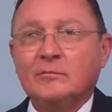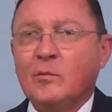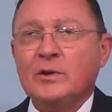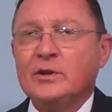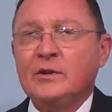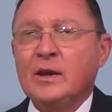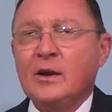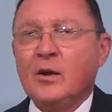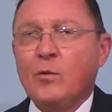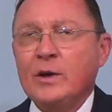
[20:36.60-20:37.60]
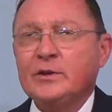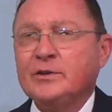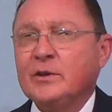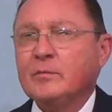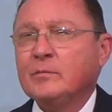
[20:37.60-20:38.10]
Why should, why should
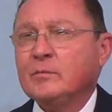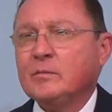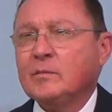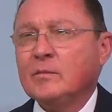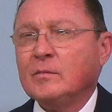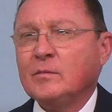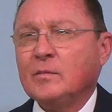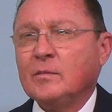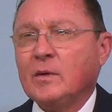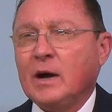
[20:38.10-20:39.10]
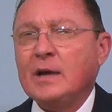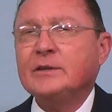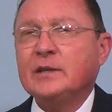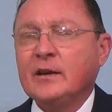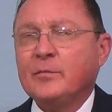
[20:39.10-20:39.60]
some
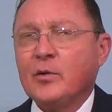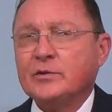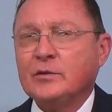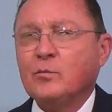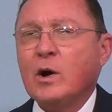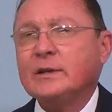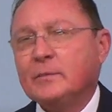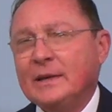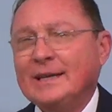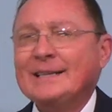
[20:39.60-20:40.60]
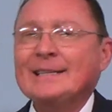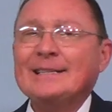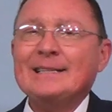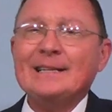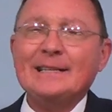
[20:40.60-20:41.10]
unsaved person want to be
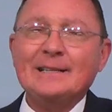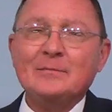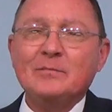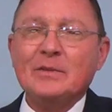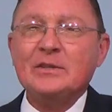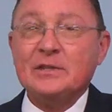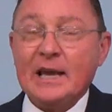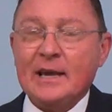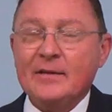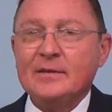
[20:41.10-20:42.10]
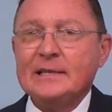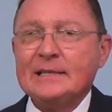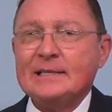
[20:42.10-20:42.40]
um, saved?